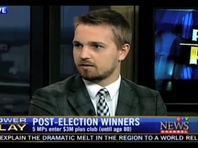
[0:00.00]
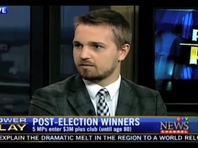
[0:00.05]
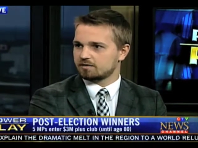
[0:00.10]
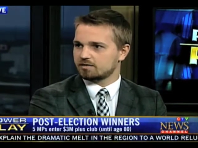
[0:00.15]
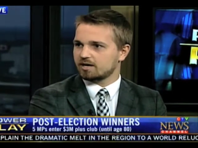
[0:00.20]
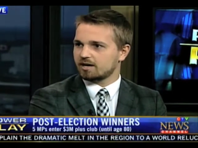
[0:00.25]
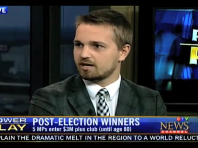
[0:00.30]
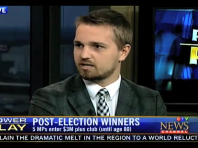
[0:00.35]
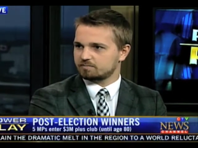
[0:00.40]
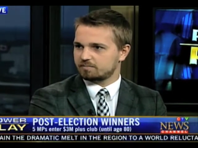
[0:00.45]
The
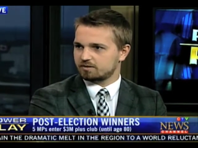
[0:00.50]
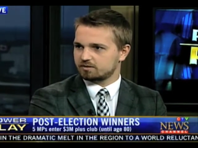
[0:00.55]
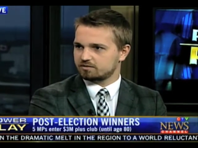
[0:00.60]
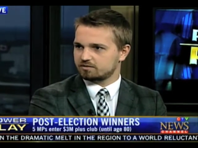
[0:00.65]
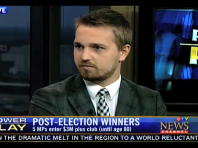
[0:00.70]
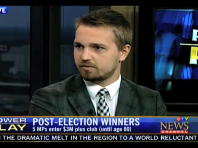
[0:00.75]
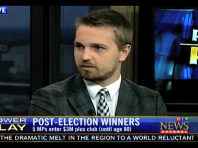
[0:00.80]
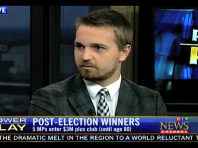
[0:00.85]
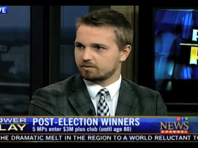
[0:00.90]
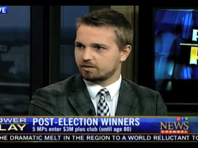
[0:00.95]
Taxpayers
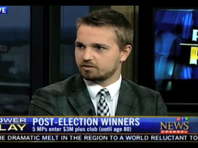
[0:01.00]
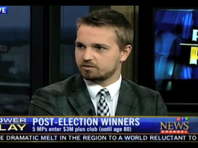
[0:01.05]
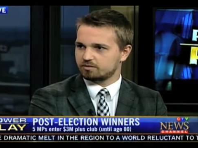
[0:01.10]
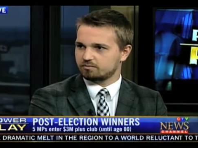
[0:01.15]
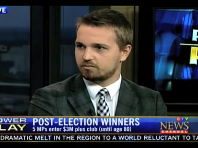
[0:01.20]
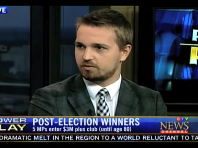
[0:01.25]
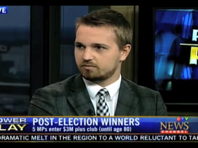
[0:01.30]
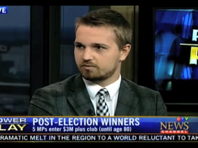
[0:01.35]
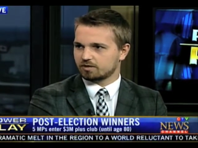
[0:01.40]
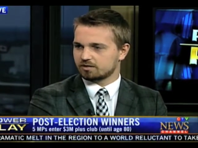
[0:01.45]
Federation,
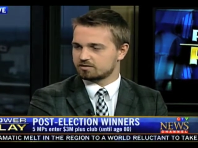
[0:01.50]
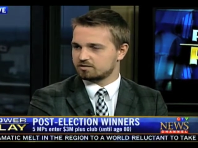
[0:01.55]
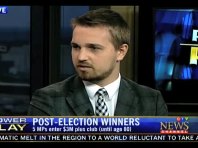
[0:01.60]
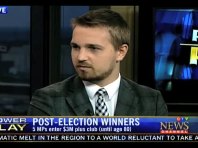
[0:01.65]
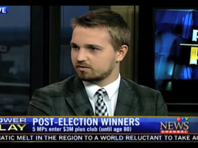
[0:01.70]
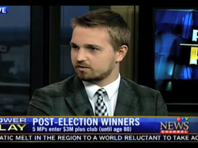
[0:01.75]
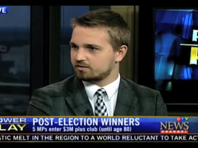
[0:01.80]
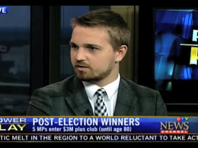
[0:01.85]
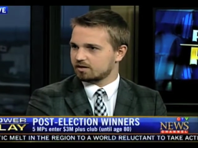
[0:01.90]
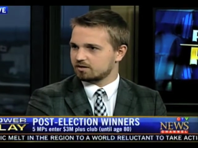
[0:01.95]
we've got
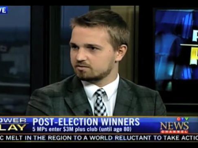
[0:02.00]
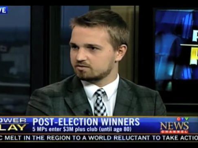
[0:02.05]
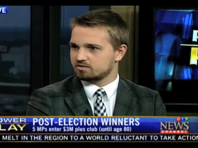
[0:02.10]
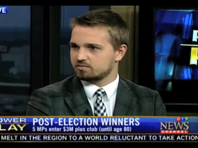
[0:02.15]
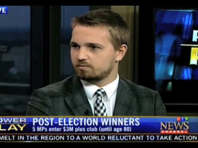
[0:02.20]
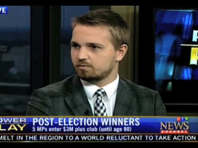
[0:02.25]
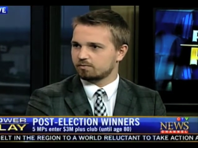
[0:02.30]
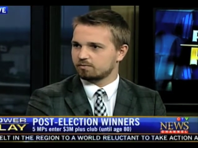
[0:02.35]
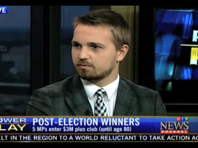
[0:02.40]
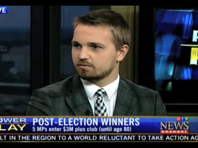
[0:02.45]
70,000
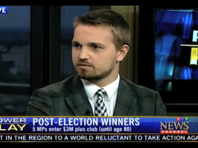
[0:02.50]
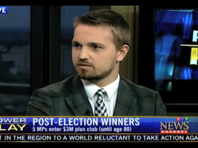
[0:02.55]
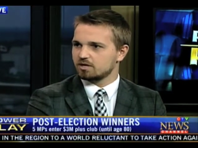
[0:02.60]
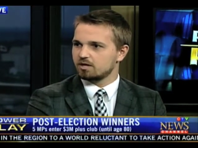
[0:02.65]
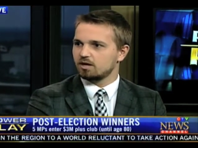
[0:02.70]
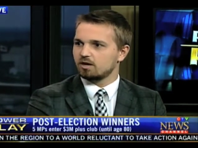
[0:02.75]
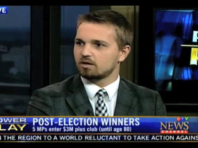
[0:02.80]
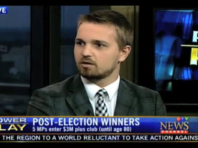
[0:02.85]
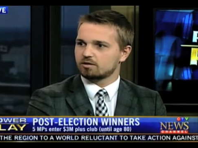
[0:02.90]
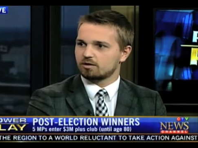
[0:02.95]
supporters
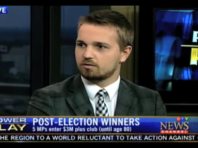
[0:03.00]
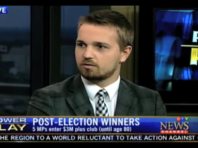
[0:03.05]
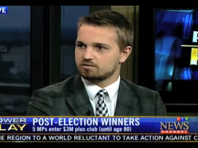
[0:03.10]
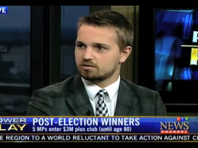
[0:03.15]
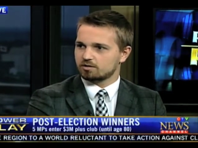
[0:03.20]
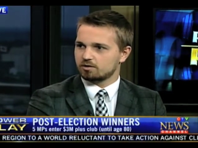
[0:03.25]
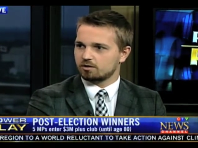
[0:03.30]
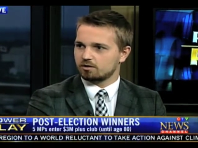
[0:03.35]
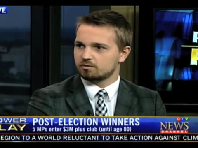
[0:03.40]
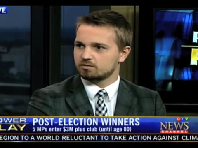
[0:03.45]
coast to
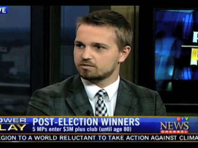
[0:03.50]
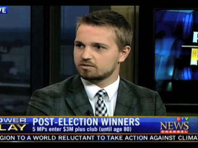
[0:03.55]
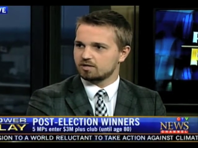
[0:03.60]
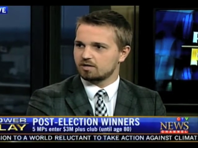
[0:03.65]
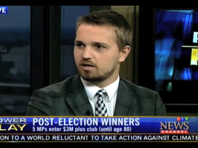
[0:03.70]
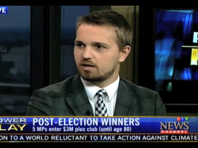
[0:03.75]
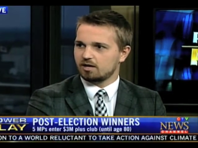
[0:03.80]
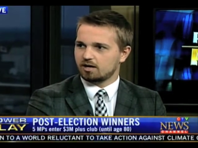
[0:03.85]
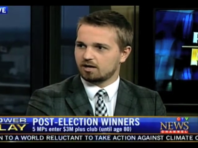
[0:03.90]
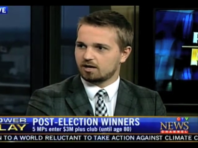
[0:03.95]
coast,
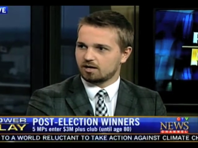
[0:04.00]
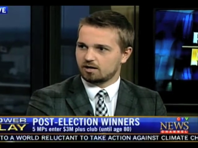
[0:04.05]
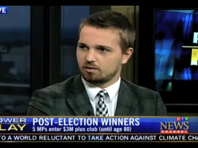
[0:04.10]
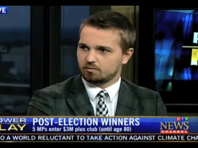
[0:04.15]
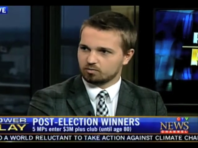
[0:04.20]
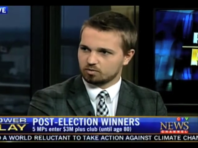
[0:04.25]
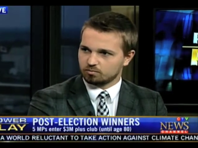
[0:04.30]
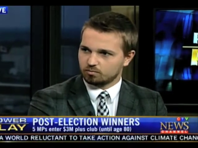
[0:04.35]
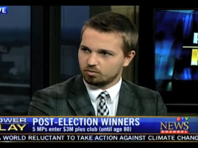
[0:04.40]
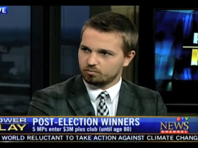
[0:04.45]
and
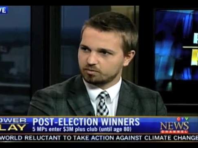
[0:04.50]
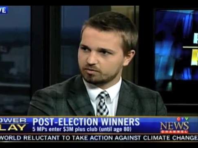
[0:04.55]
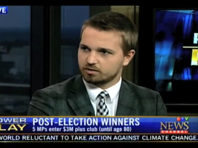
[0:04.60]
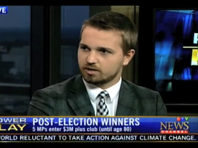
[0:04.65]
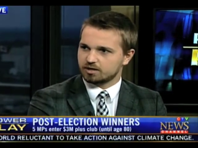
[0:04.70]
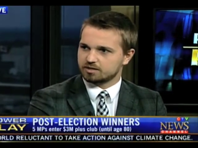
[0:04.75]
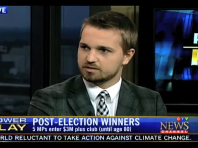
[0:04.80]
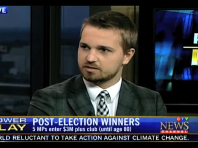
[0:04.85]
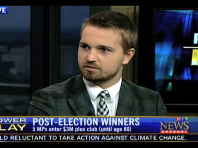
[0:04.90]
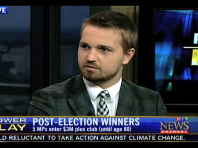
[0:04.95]
we're
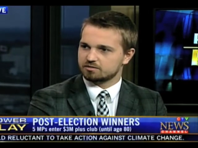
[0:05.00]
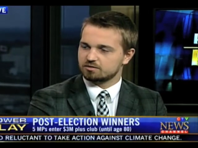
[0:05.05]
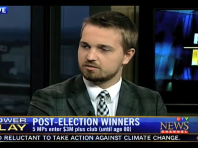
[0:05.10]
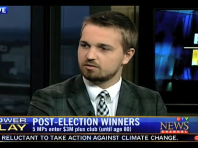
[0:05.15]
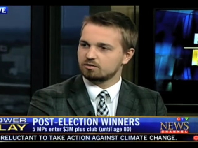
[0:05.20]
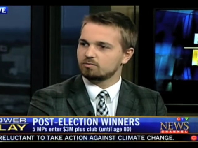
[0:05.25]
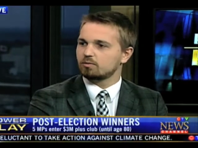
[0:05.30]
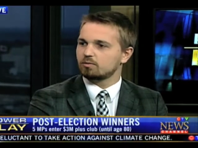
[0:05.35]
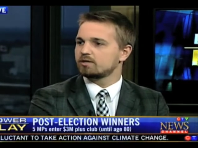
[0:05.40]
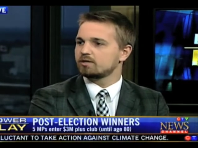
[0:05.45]
mobilizing to do
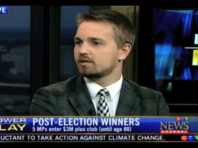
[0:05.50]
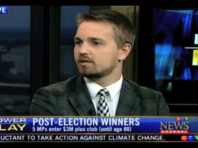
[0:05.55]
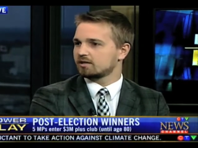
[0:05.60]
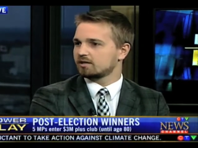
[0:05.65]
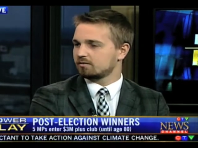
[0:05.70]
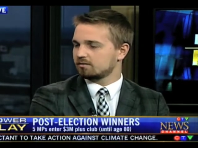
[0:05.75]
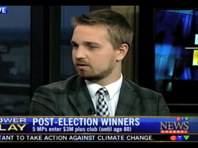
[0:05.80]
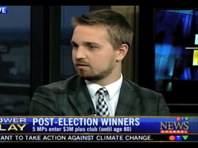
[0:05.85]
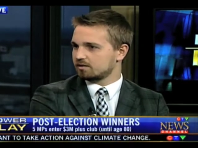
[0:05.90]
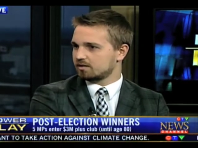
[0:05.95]
what we did get
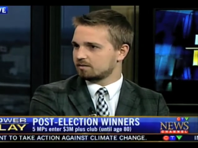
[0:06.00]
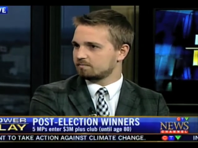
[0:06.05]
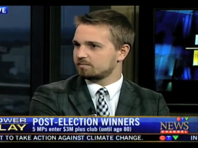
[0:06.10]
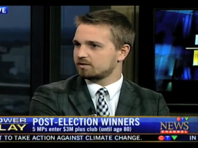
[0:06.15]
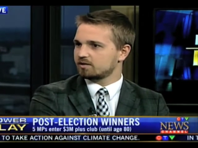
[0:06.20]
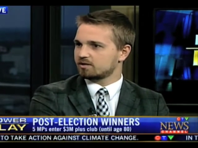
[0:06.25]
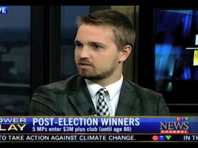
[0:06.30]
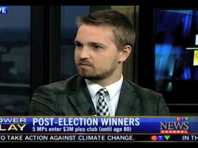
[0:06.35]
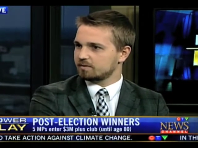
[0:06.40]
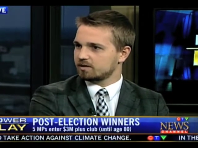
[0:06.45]
on the MP
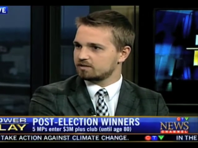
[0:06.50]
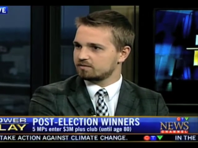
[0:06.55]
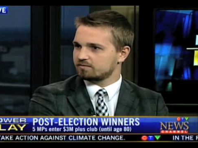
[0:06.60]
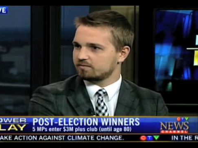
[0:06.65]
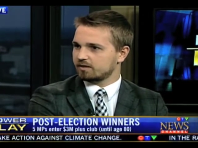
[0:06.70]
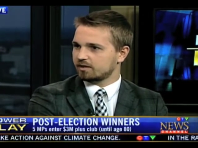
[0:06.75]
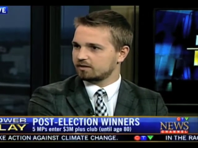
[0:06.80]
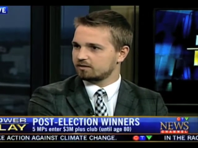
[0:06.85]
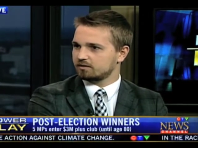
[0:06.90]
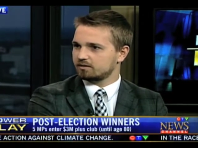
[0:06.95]
expense
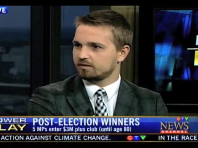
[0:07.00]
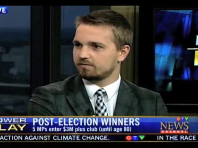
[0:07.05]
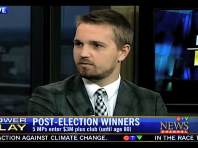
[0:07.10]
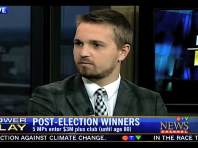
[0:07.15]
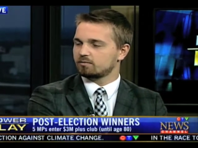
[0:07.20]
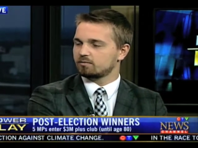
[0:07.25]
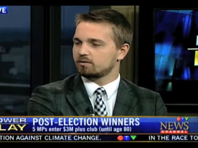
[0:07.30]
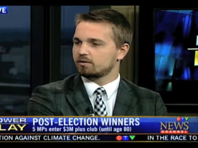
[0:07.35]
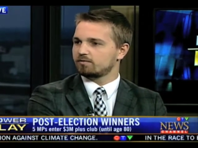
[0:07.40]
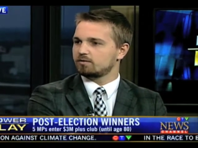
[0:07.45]
file.
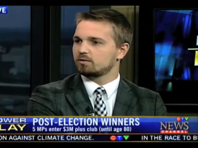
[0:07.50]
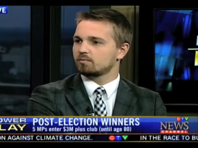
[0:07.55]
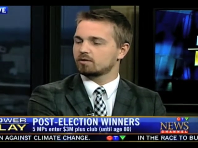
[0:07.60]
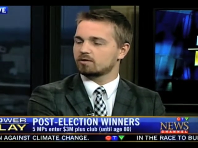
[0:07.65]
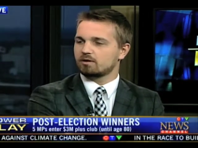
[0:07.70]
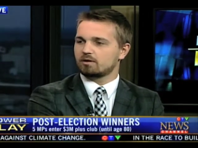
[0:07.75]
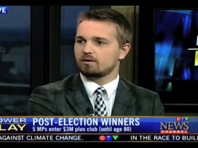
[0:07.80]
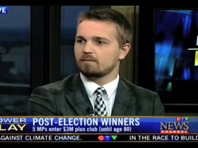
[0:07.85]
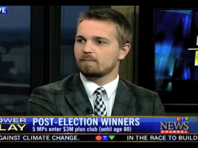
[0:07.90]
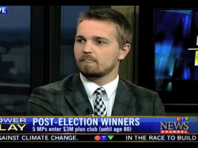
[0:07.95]
If you
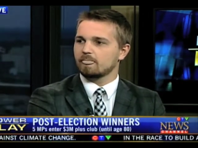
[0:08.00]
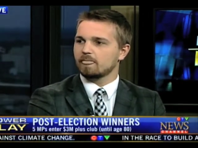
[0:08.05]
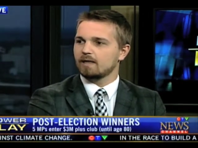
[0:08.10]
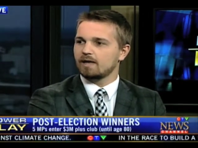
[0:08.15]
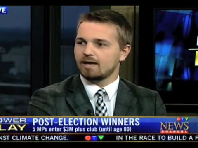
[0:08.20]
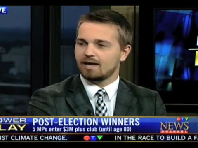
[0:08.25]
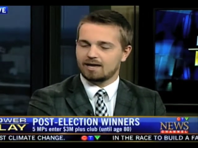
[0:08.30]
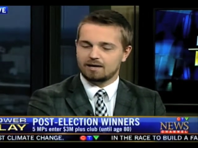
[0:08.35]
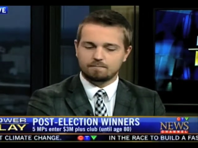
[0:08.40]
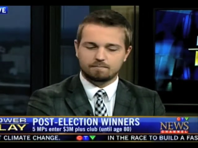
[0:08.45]
recall,
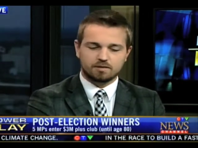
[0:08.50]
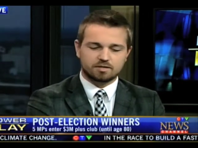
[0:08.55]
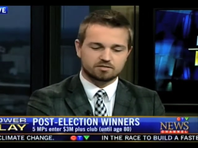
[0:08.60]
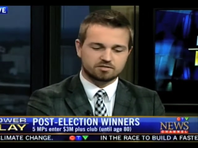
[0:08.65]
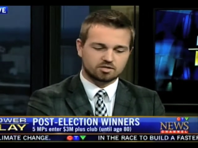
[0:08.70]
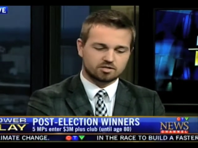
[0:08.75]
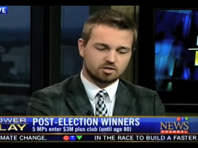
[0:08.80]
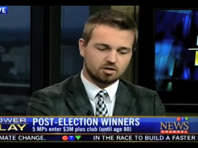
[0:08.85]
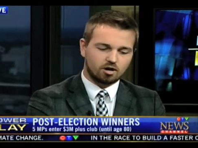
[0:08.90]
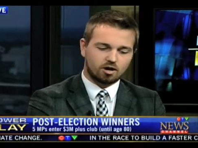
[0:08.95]
MPs
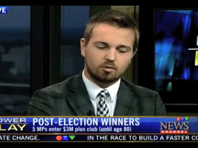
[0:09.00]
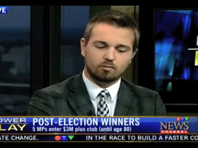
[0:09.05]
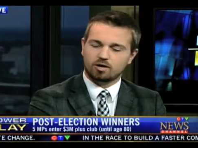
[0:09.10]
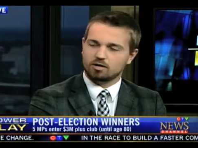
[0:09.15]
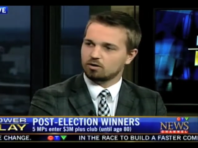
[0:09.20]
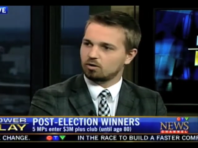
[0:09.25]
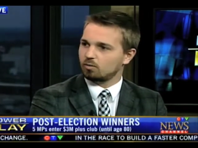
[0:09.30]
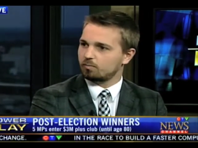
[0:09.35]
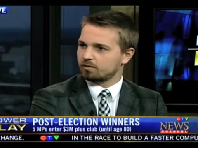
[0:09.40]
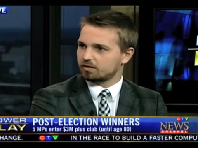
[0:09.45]
did not want to
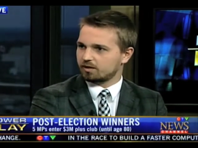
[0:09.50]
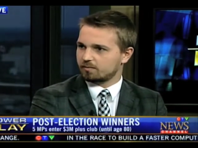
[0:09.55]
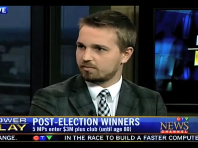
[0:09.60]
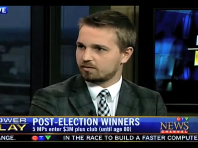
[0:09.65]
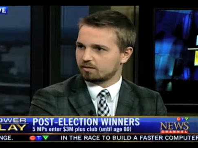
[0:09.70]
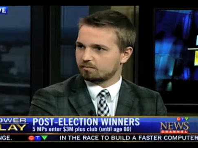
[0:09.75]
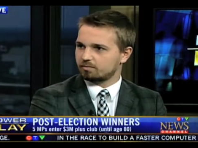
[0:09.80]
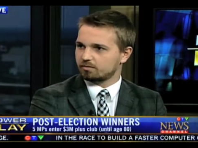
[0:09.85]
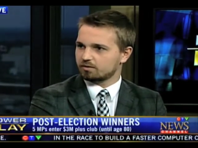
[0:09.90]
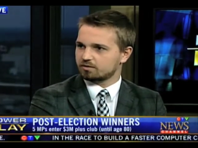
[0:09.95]
open up their
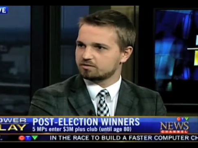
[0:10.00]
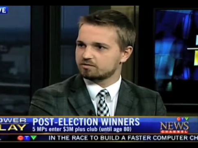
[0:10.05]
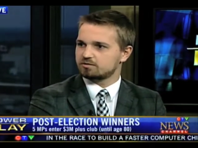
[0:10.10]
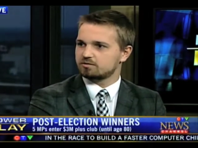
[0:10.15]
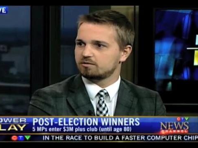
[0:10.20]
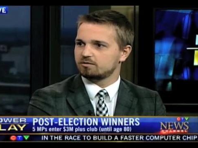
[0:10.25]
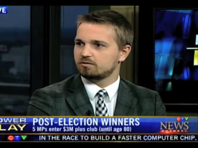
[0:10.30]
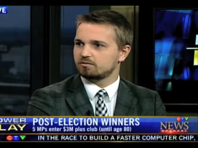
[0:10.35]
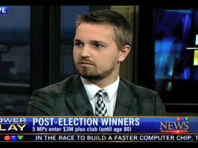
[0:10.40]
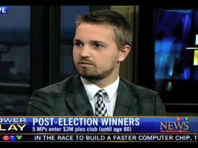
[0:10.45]
books
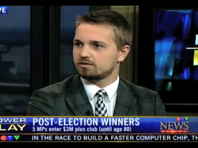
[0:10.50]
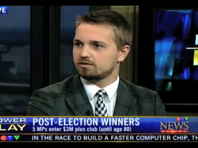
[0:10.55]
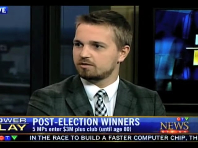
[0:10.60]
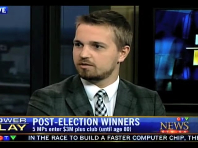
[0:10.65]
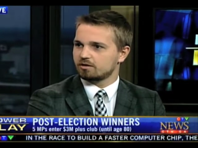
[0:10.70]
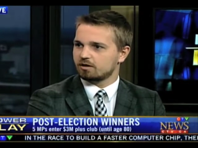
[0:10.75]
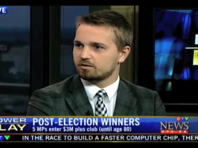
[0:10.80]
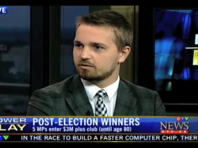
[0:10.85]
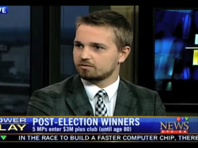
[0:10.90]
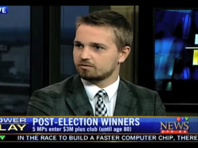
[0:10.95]
to the
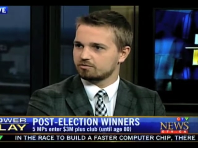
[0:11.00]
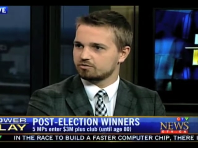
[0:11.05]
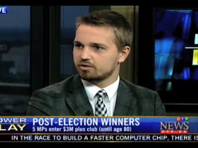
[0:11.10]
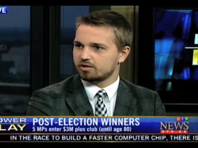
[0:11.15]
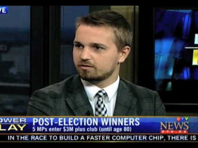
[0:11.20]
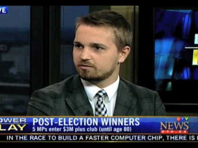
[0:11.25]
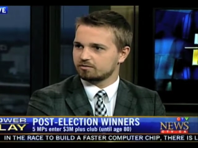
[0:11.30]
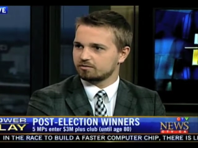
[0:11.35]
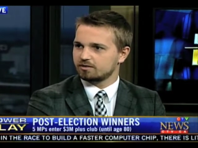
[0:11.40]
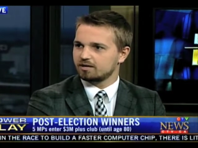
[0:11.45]
Auditor
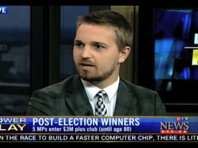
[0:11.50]
General.